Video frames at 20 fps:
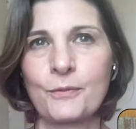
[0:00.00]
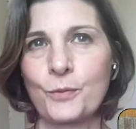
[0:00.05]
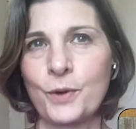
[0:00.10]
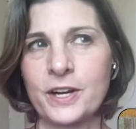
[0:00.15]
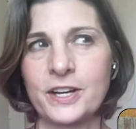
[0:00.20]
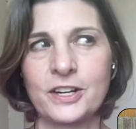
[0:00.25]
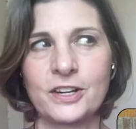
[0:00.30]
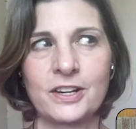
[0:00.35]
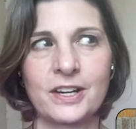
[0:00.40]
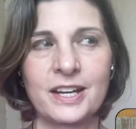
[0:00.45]

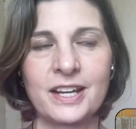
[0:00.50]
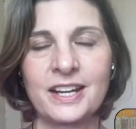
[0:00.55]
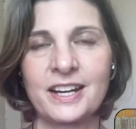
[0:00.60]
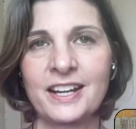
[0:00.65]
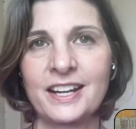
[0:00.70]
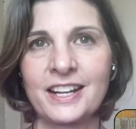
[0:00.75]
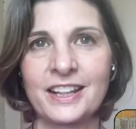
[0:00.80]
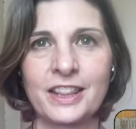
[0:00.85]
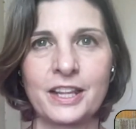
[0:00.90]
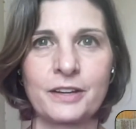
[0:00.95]
when you're in
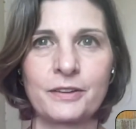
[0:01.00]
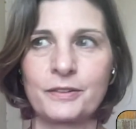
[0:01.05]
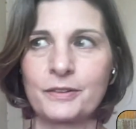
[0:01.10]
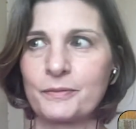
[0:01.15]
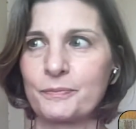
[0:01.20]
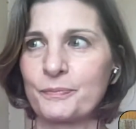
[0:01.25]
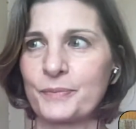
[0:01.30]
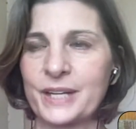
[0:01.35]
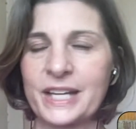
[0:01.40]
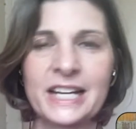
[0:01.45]
it at the
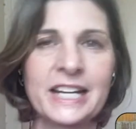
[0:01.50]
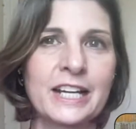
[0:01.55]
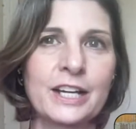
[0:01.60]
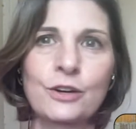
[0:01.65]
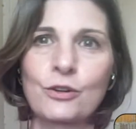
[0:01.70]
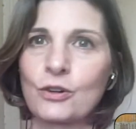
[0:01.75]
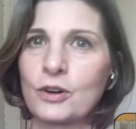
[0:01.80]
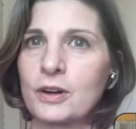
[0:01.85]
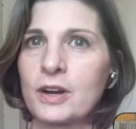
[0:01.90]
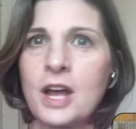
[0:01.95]
beginning
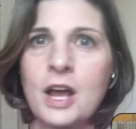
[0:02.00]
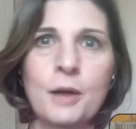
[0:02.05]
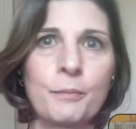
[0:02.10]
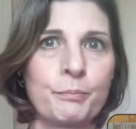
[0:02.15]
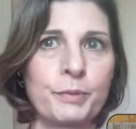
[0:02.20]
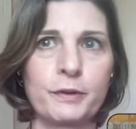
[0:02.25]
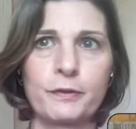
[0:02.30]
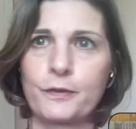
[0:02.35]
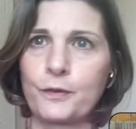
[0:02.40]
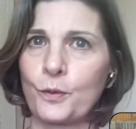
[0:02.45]
or
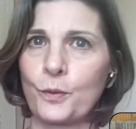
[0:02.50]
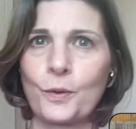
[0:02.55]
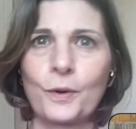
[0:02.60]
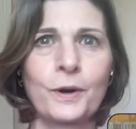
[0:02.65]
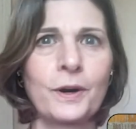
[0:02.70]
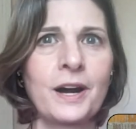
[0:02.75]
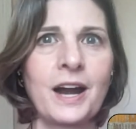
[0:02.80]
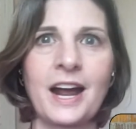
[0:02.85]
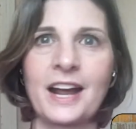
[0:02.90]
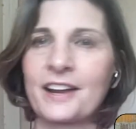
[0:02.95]

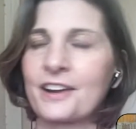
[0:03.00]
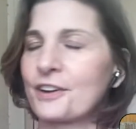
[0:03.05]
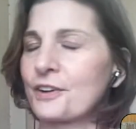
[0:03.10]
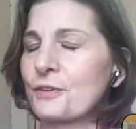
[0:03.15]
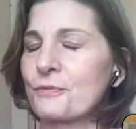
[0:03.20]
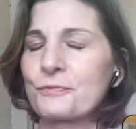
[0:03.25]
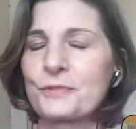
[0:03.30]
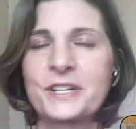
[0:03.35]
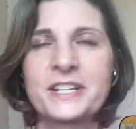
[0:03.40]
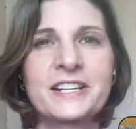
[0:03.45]
before. I
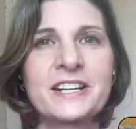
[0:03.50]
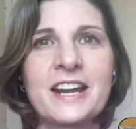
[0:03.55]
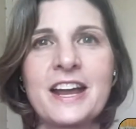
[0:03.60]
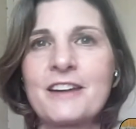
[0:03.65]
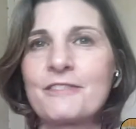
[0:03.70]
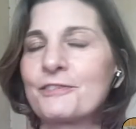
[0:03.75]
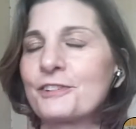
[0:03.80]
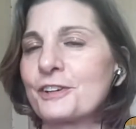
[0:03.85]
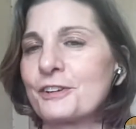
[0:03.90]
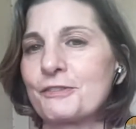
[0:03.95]
would
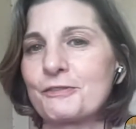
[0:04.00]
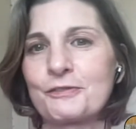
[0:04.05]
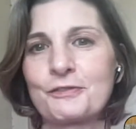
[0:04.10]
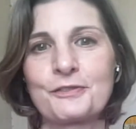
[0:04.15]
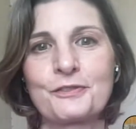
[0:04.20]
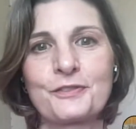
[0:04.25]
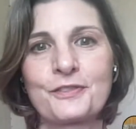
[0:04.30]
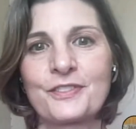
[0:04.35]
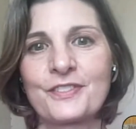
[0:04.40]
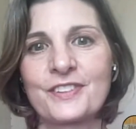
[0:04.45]
never have
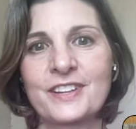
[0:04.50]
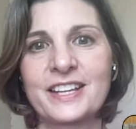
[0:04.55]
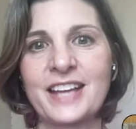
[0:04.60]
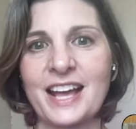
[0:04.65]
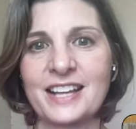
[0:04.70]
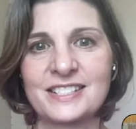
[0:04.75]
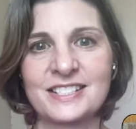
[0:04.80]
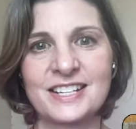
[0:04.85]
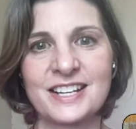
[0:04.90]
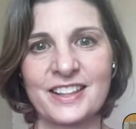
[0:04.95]

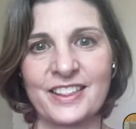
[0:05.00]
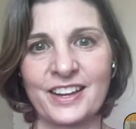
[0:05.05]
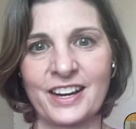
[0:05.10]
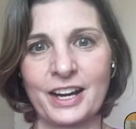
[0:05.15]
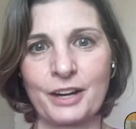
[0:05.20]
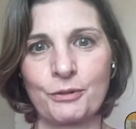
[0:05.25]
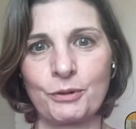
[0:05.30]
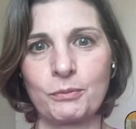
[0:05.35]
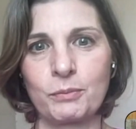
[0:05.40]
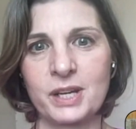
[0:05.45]
guessed that
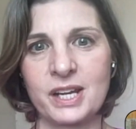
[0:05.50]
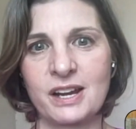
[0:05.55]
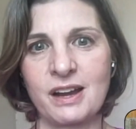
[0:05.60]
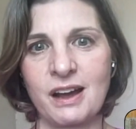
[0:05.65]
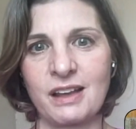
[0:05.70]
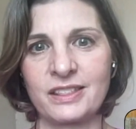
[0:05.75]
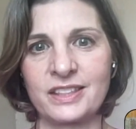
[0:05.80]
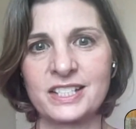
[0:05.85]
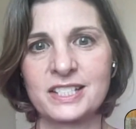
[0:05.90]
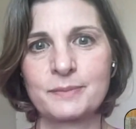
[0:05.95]
I would be
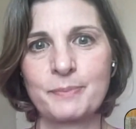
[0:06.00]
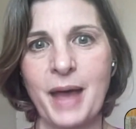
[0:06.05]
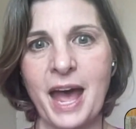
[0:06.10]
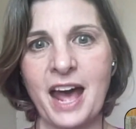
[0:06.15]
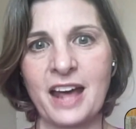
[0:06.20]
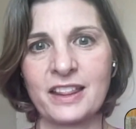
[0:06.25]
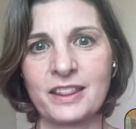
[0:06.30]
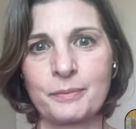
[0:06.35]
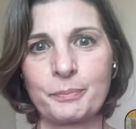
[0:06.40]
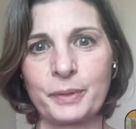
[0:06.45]
on this
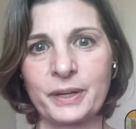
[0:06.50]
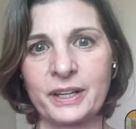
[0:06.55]
path,